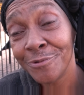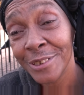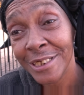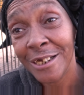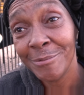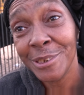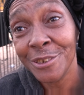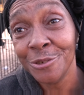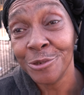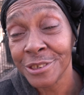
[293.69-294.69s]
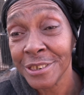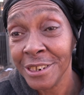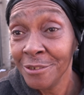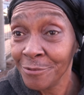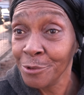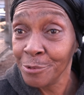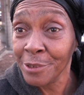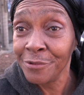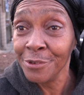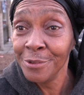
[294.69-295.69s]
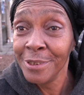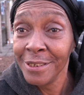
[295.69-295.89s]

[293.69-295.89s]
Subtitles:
for allowing me to do this interview with you.